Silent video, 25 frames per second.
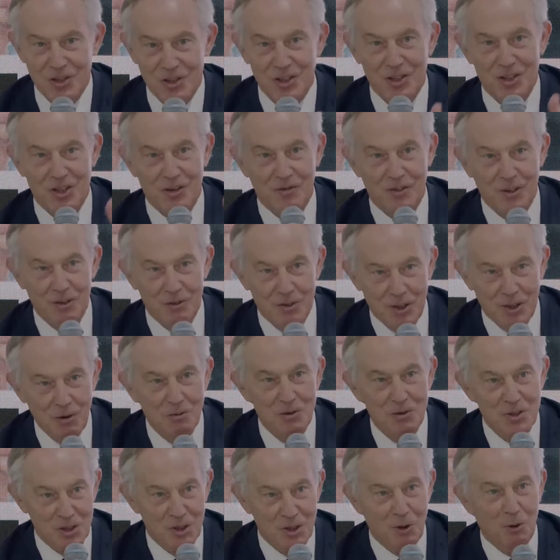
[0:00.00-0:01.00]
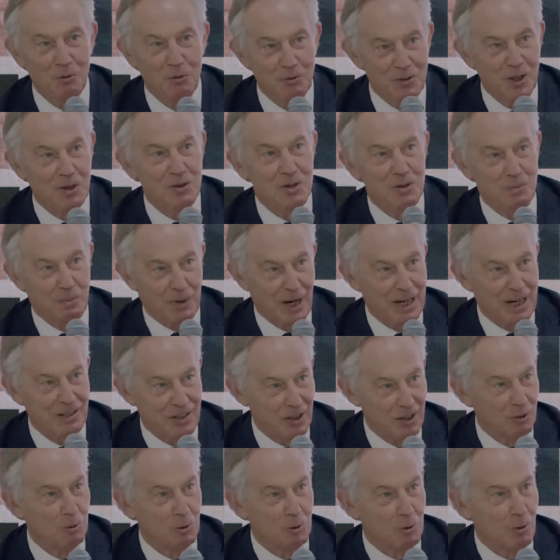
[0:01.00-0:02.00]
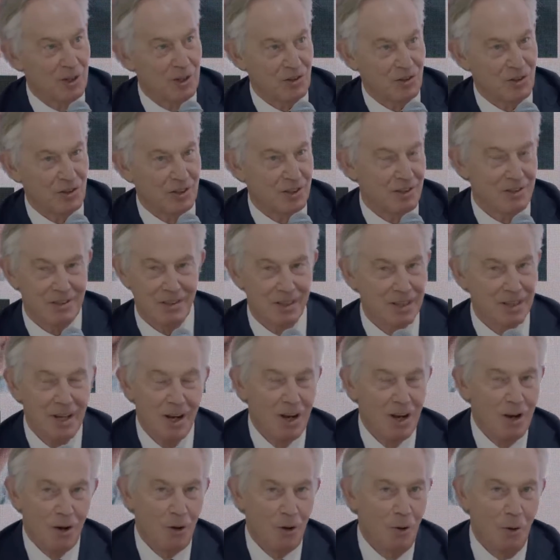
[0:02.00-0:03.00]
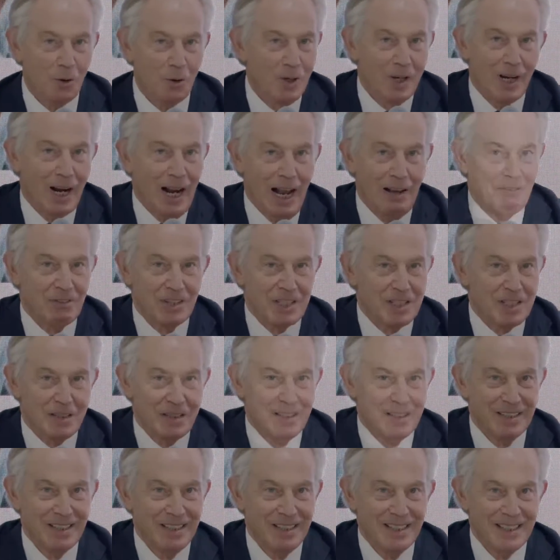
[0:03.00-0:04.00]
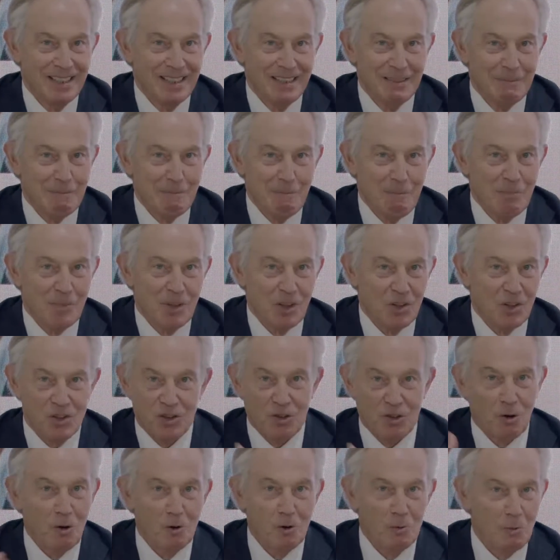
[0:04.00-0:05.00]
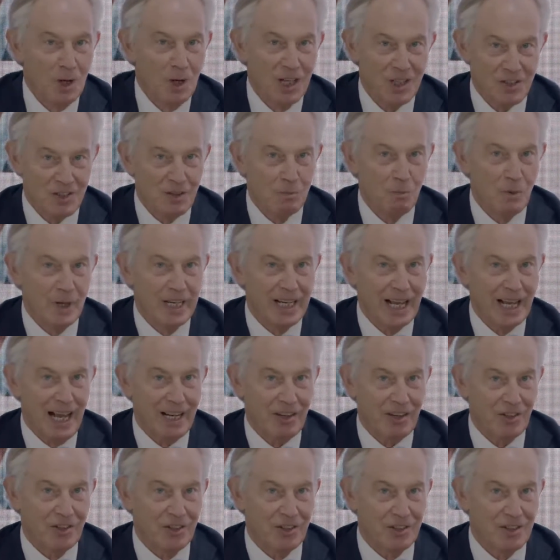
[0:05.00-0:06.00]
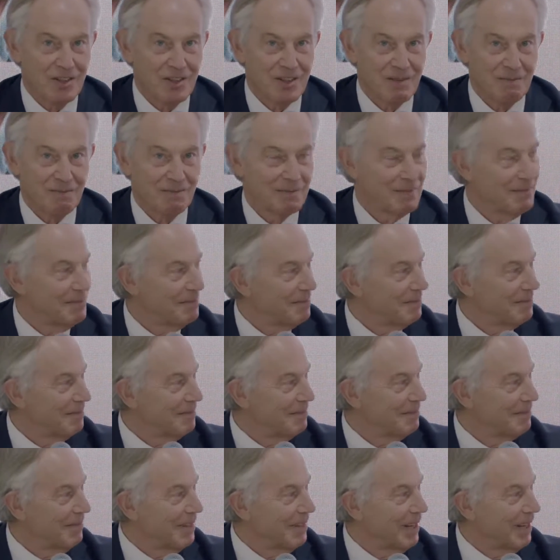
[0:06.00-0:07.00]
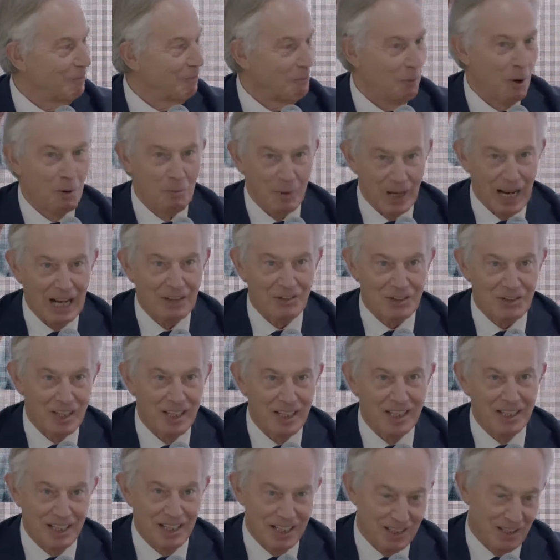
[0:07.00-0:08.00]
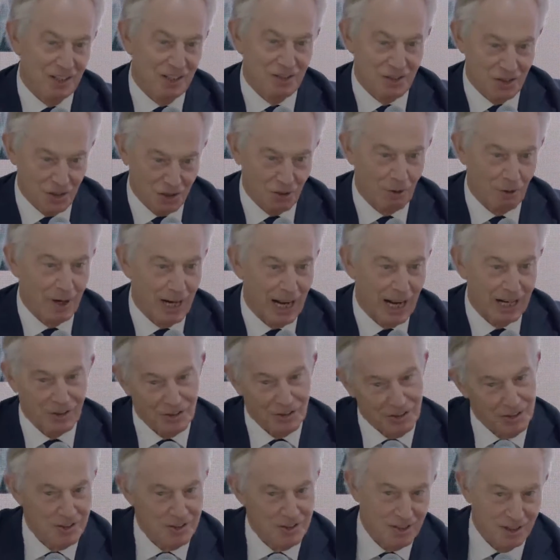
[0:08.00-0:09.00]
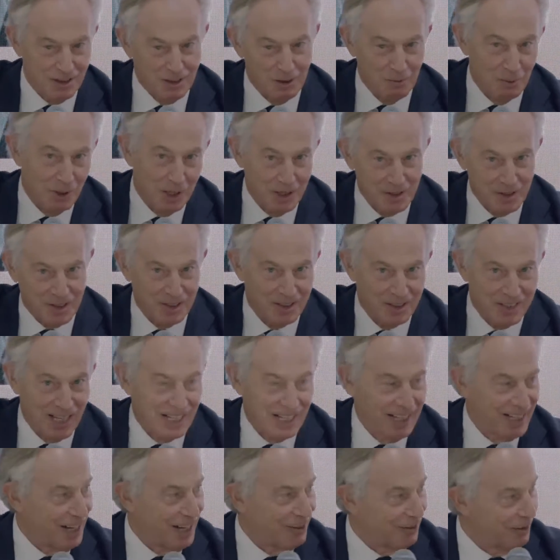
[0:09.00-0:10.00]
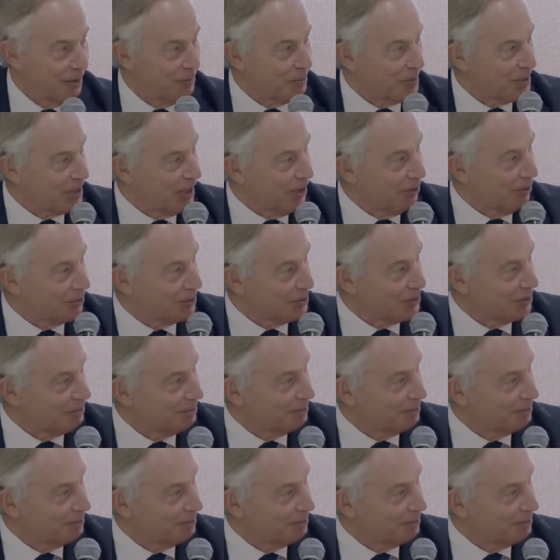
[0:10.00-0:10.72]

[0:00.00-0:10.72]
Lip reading: Because if you don't solve those practical questions, all you have is strong words and weak actions. And what we actually need are strong actions, and the words can take care of themselves.